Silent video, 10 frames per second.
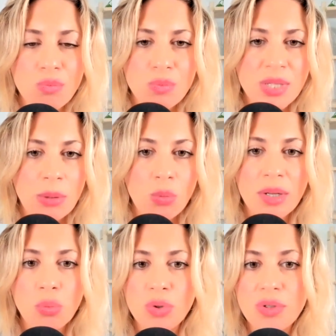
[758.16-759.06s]

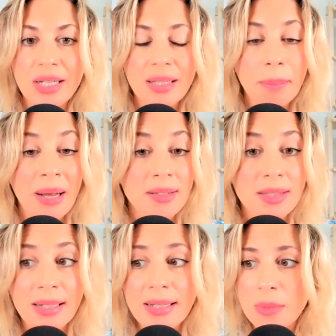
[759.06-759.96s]
Someone would need
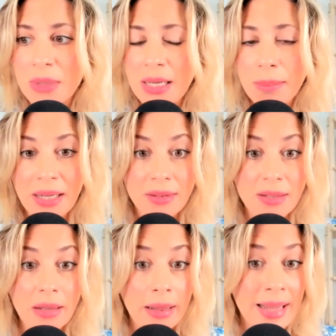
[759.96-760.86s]
pasta as me, but
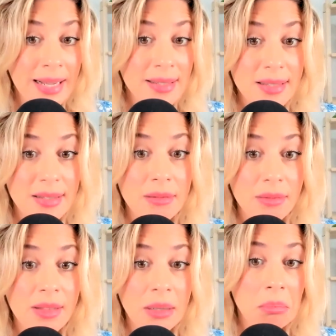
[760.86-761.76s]
less
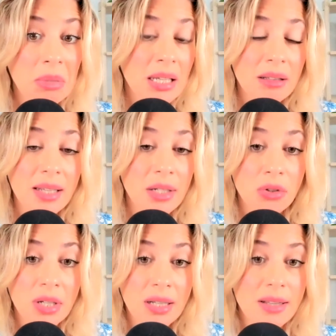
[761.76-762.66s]
than me. They
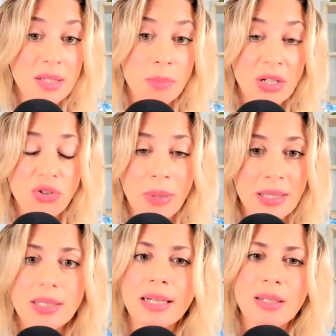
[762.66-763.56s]
don't need as much
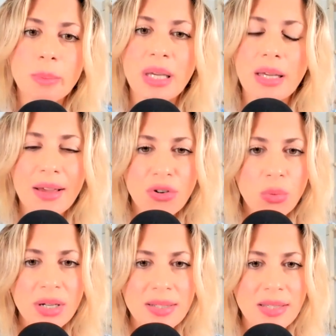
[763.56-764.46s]
pasta as me.
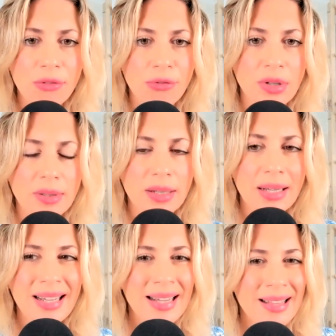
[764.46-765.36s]
Everyone is different.
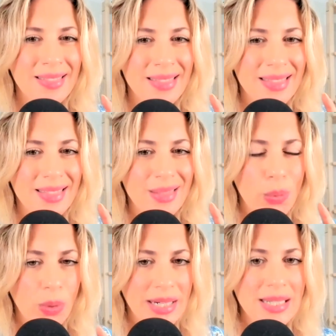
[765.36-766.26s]

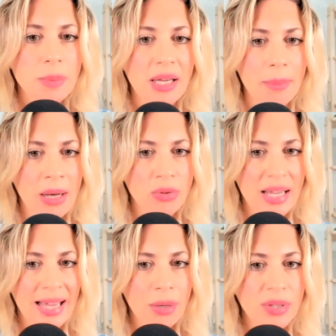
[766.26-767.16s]
When I speak about
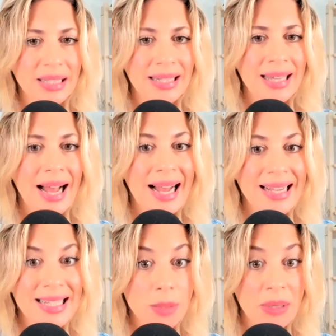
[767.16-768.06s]
equity,
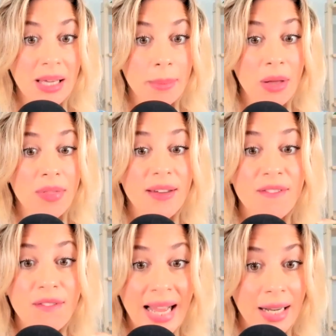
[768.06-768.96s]
I speak about the
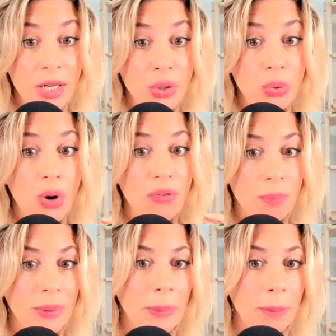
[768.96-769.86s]
value of
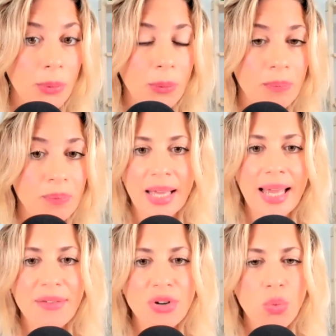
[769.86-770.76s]
people.
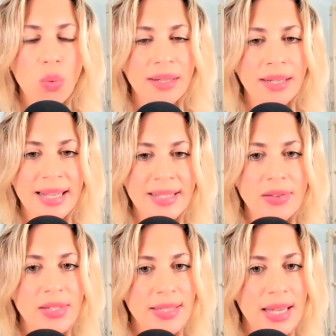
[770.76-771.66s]
Everyone has the
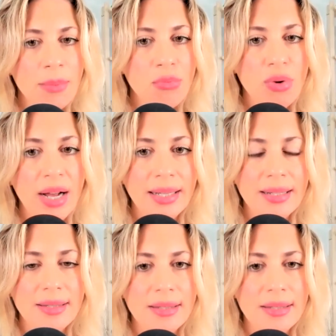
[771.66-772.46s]
same right